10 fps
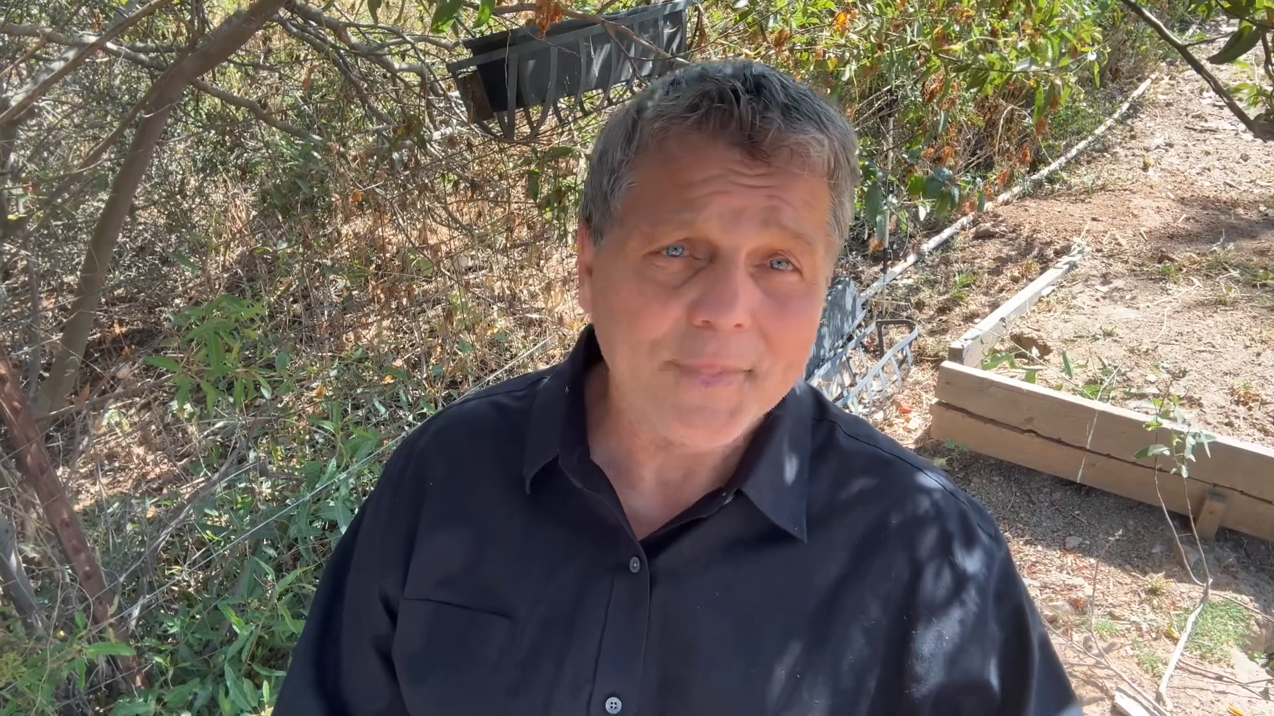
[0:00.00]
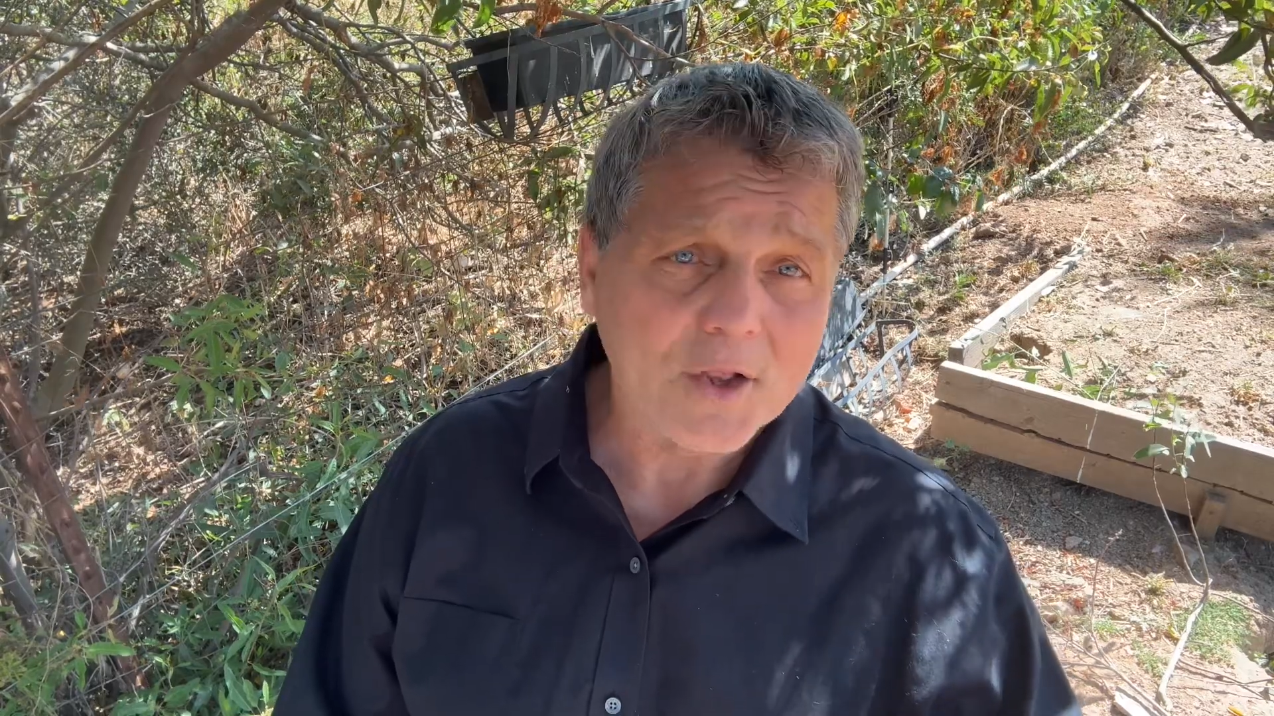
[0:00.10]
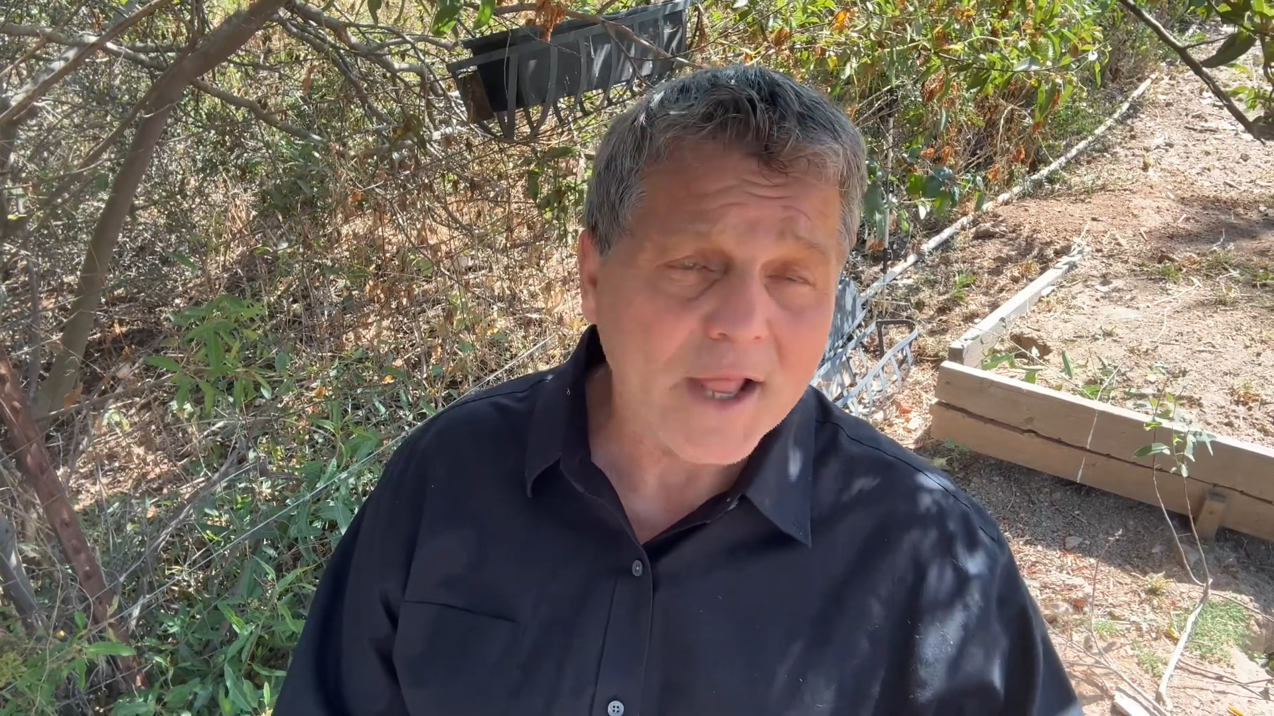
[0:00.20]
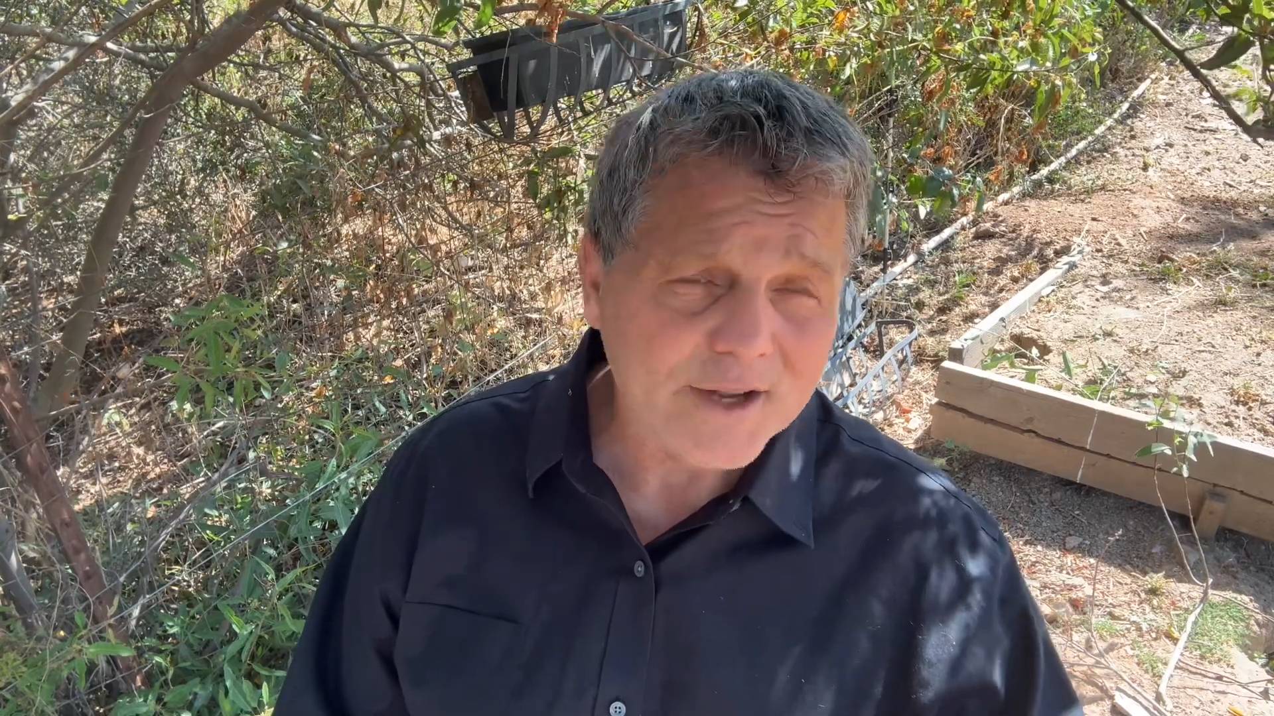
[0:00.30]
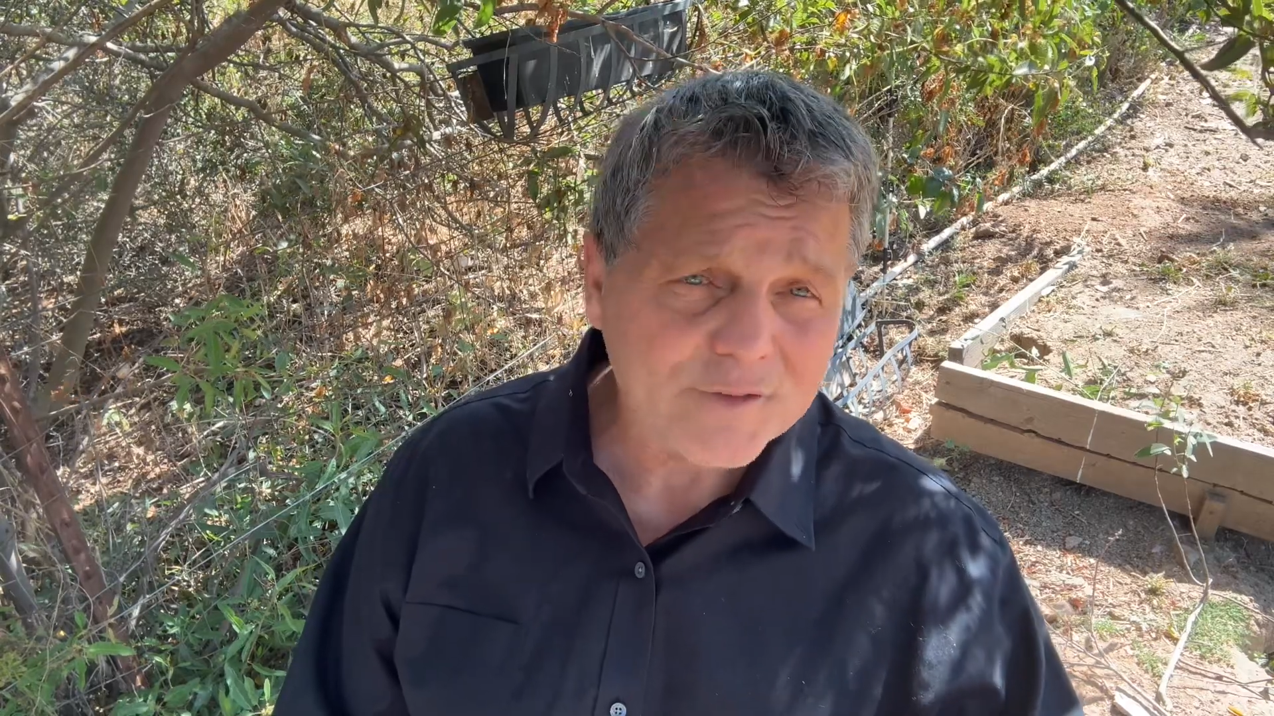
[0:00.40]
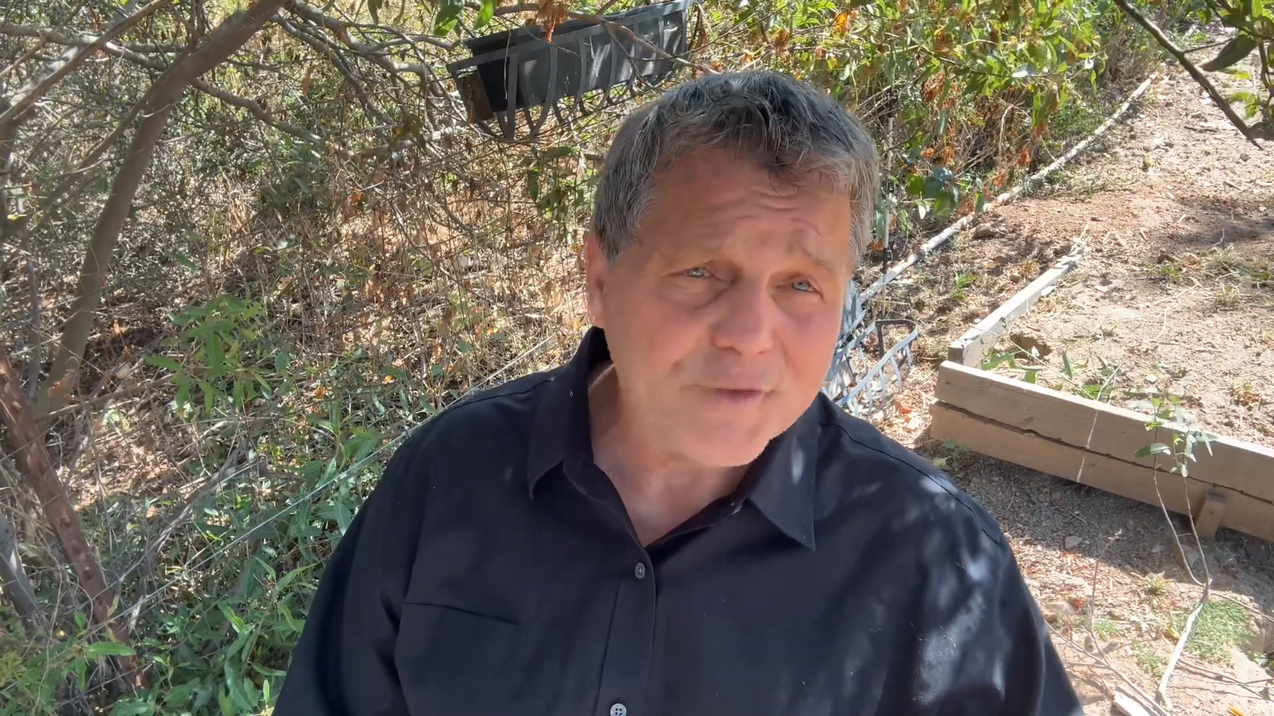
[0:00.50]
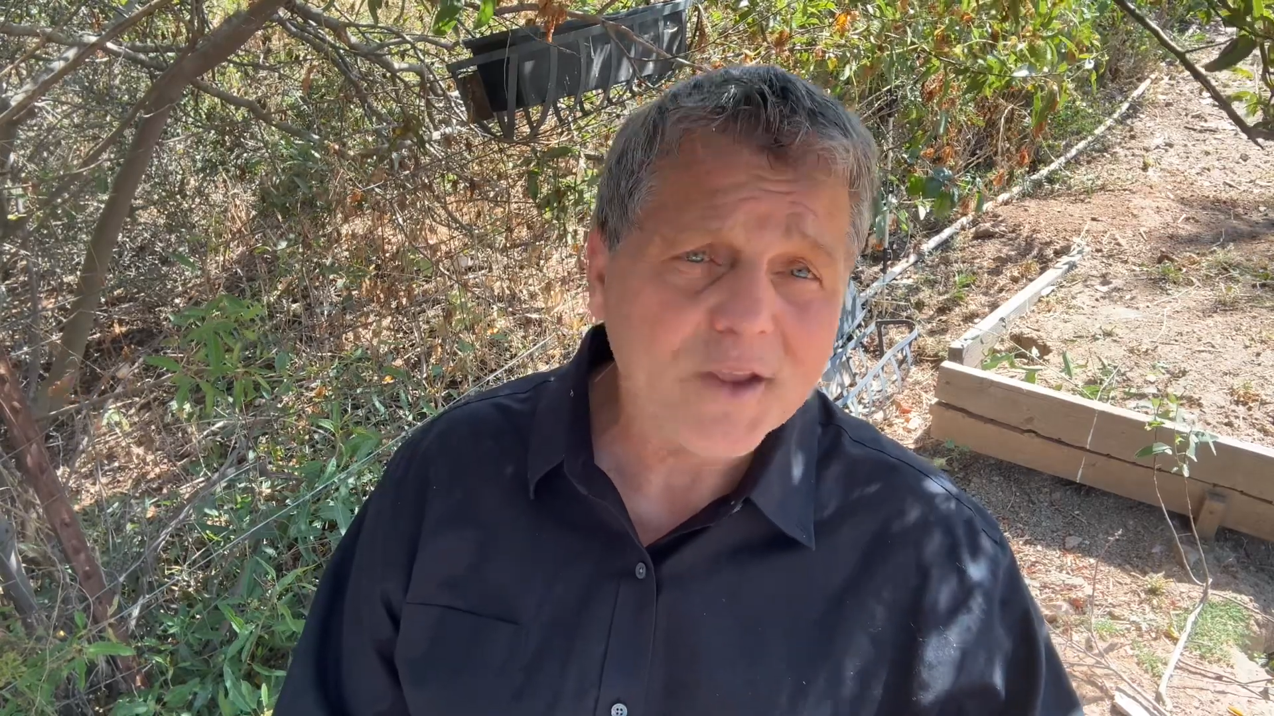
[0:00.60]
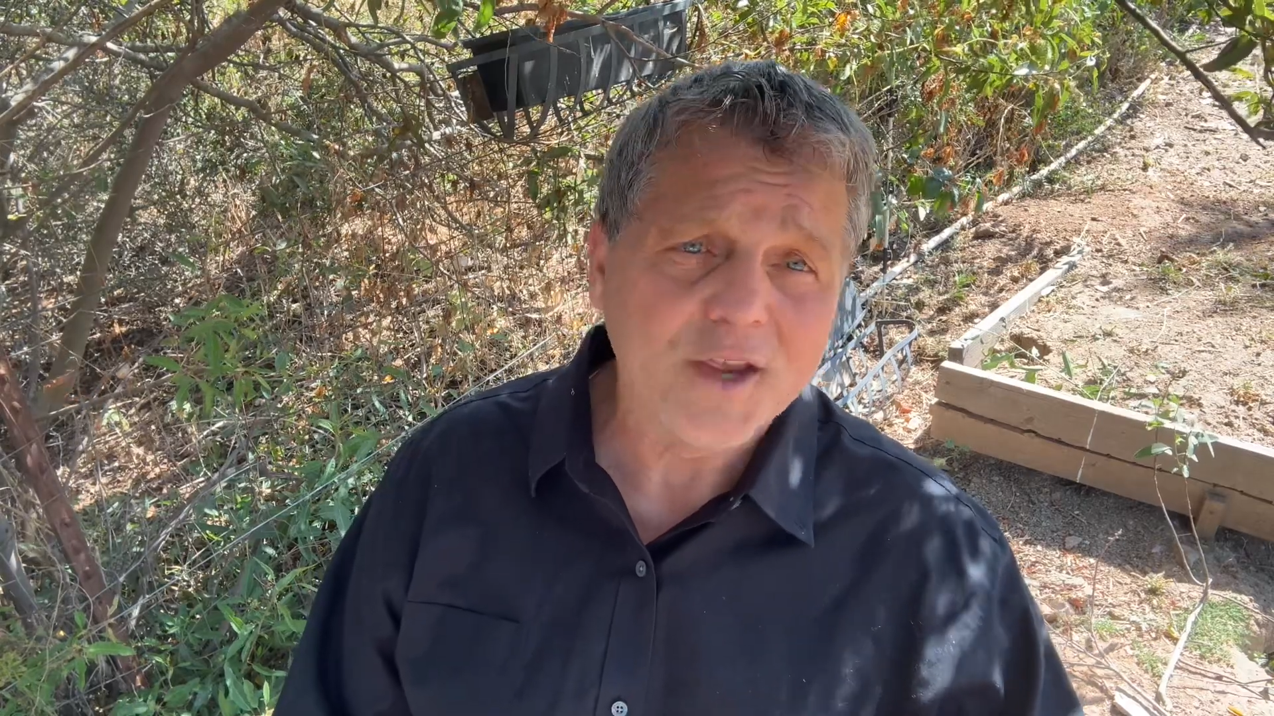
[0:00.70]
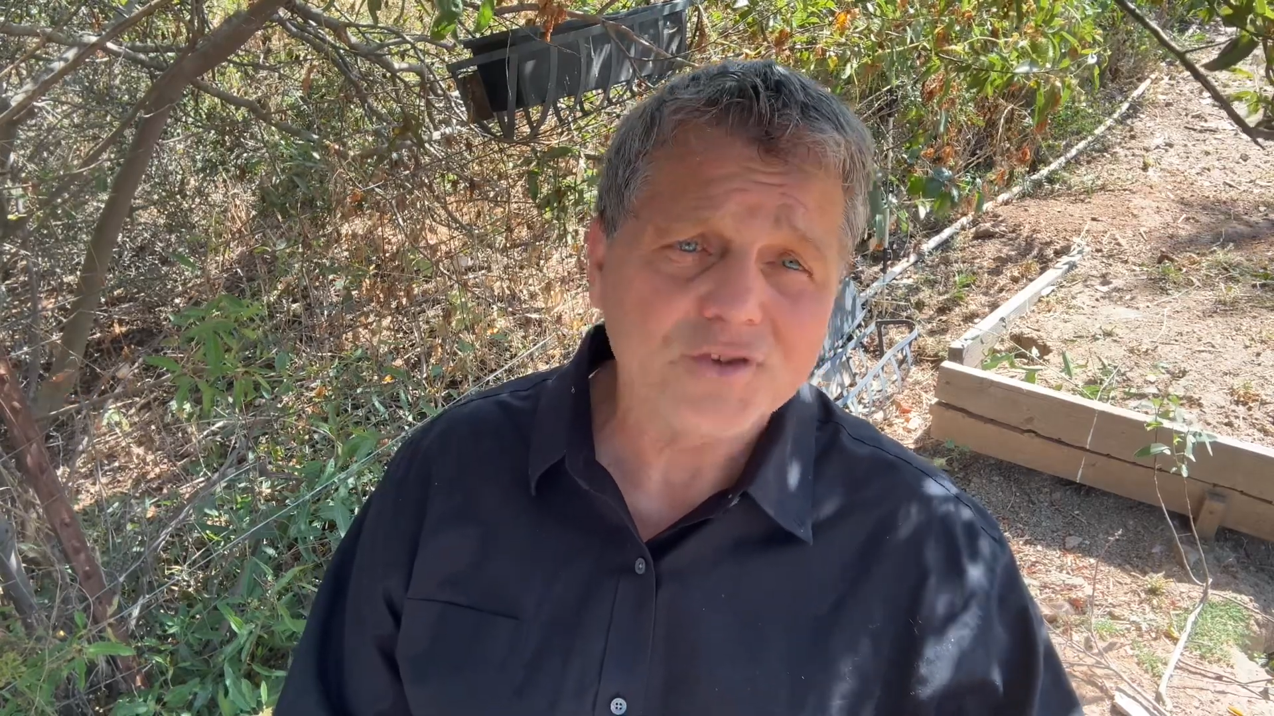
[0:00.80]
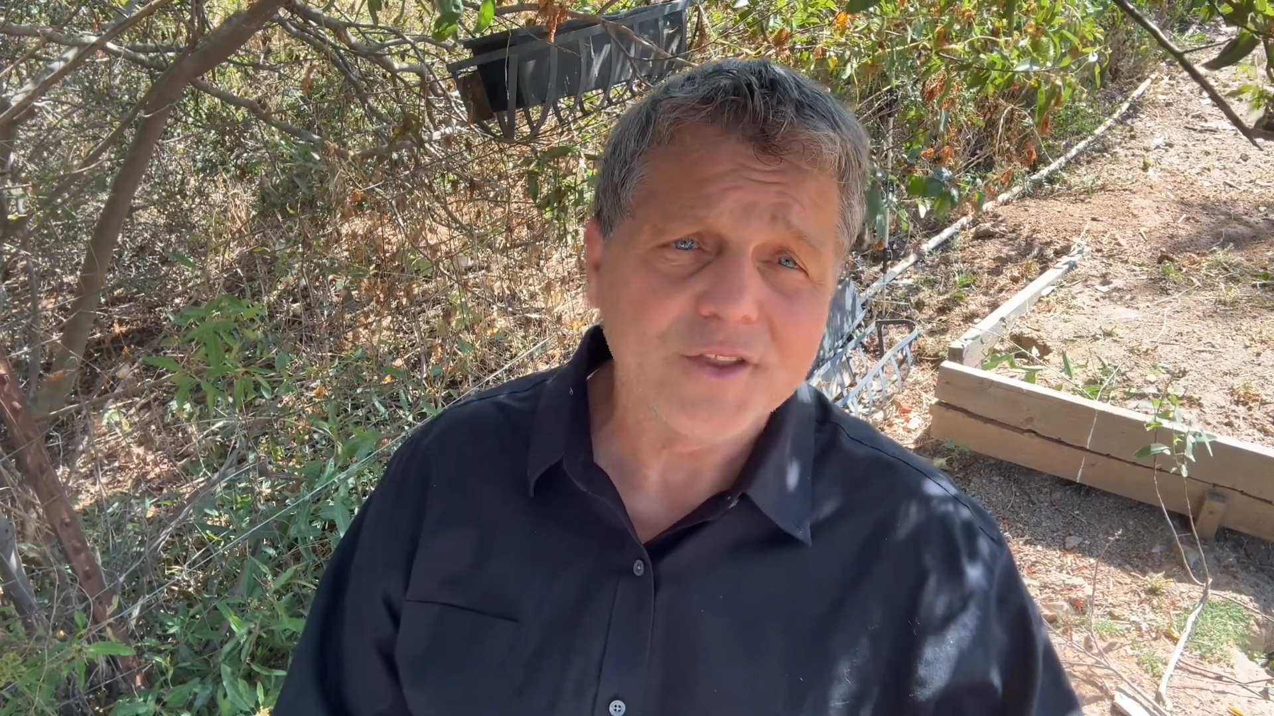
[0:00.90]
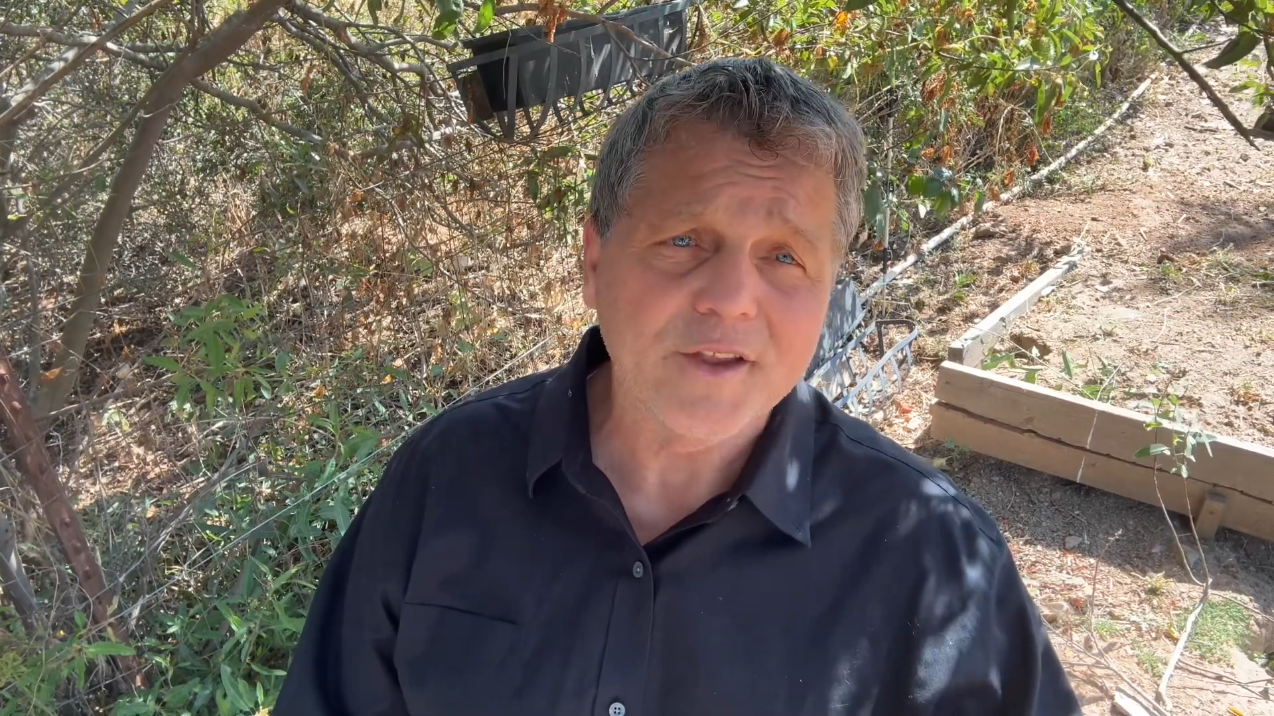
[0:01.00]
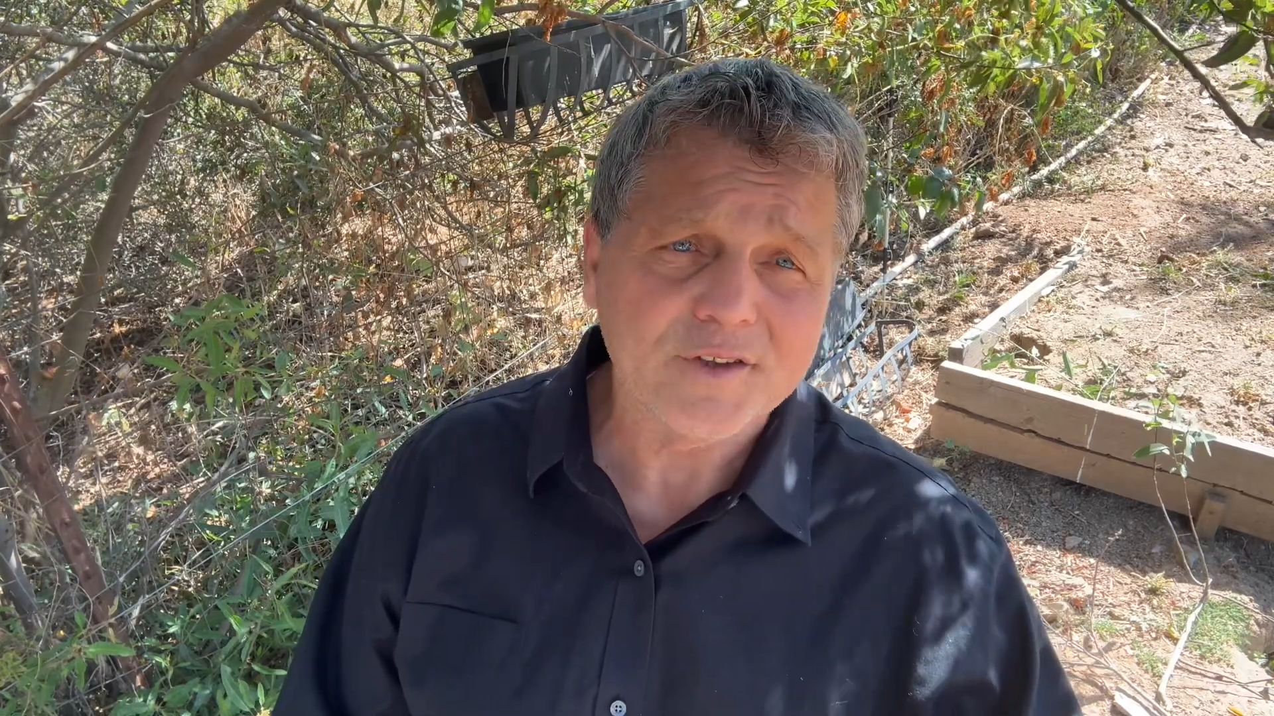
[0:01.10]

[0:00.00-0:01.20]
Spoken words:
the